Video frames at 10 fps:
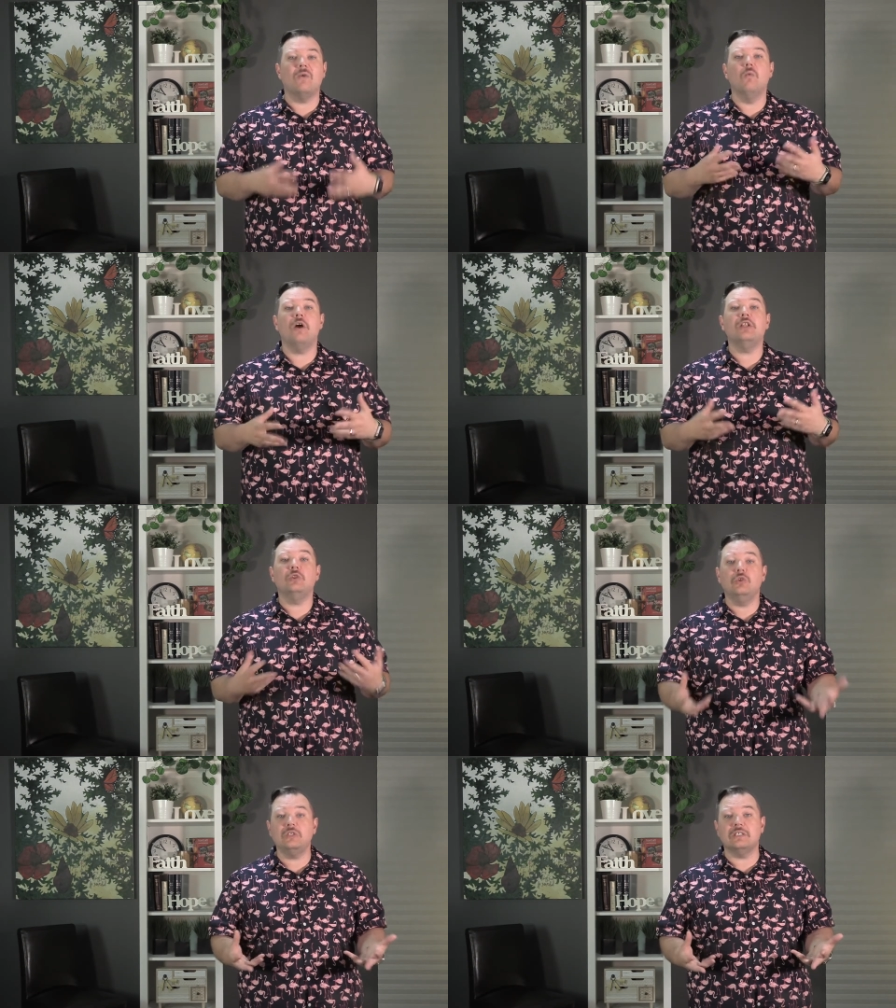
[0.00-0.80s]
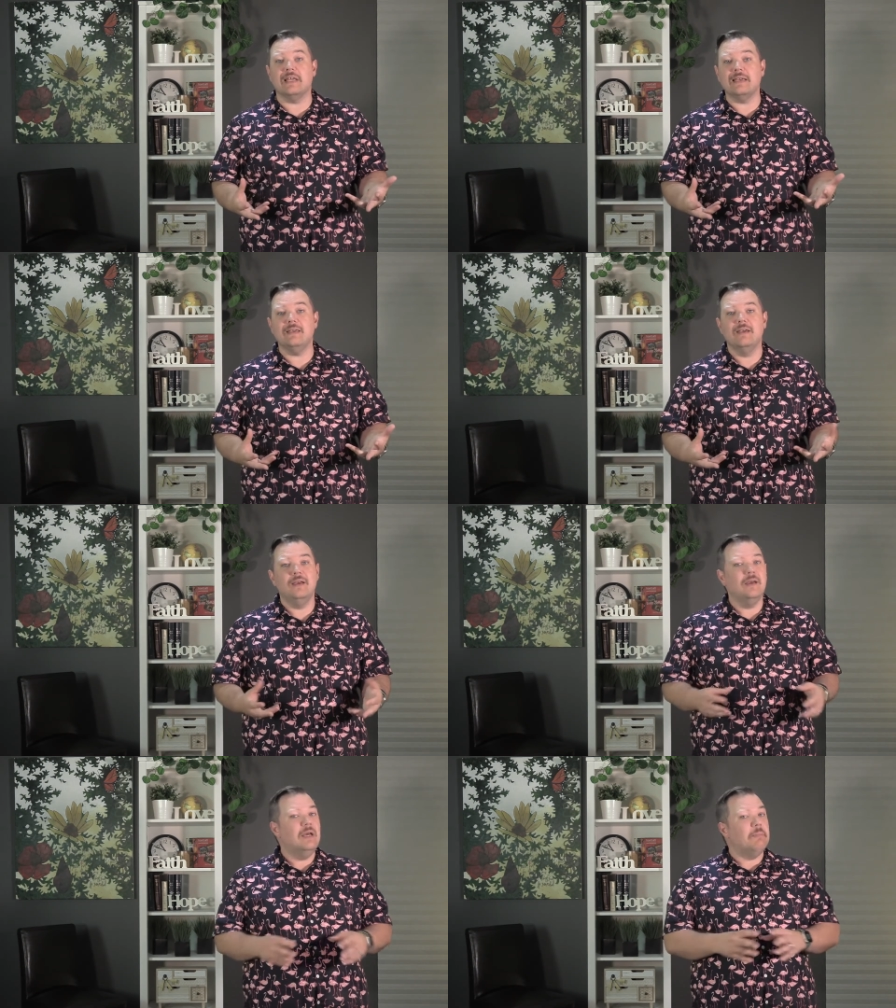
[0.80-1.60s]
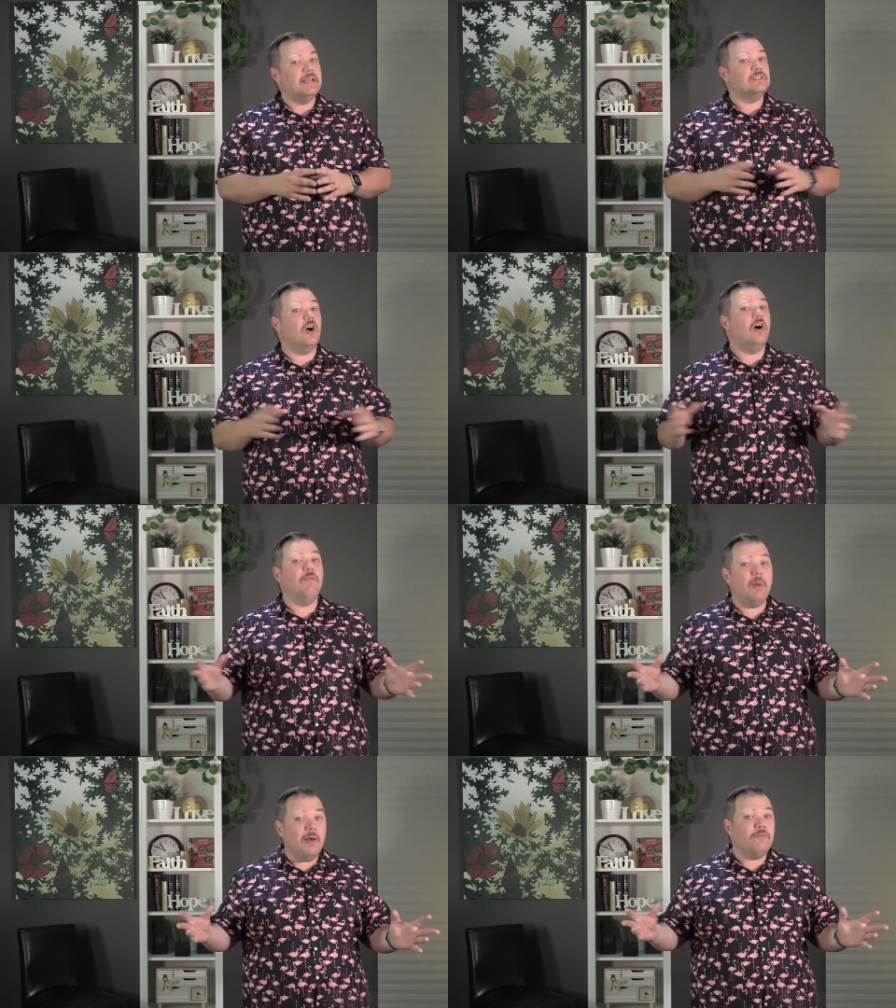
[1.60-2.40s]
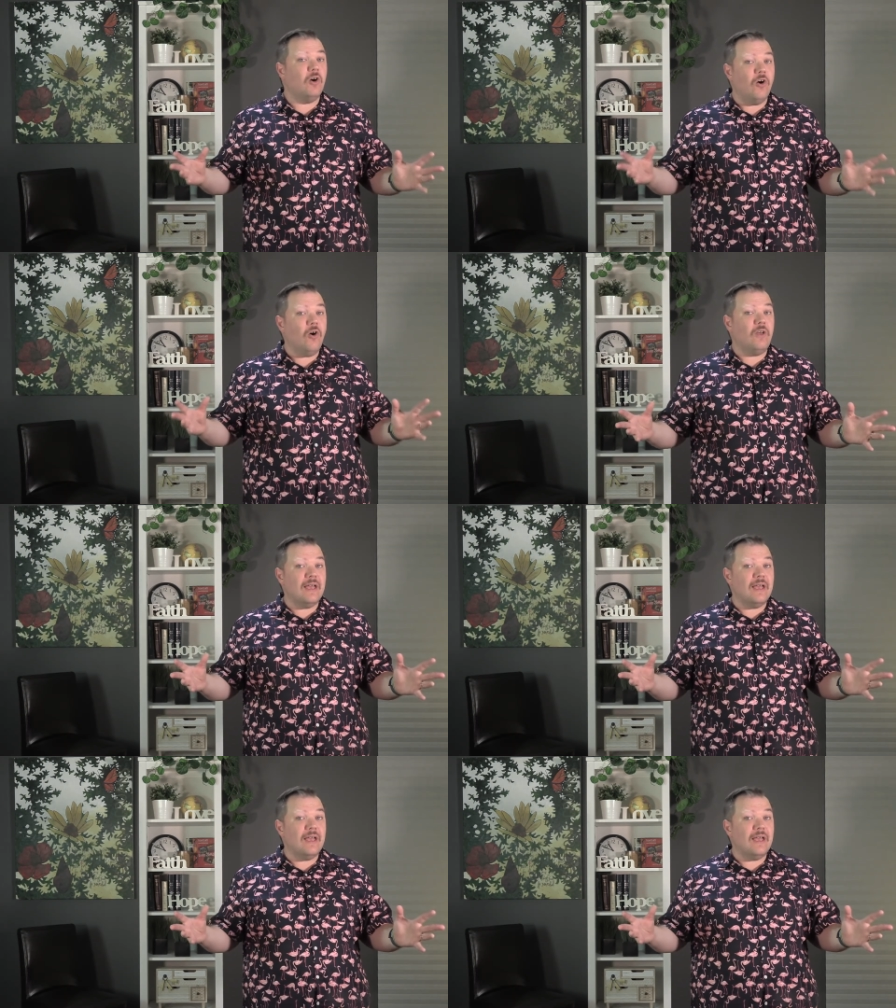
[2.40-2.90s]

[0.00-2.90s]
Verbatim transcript: what it looks like. Because above all